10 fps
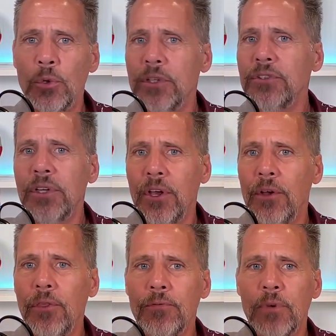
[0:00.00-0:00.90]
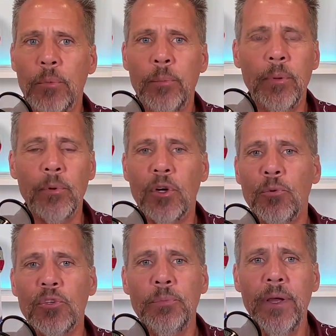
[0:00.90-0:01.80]
holistic health from a biblical
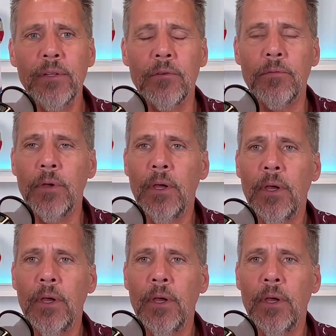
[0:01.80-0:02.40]
perspective."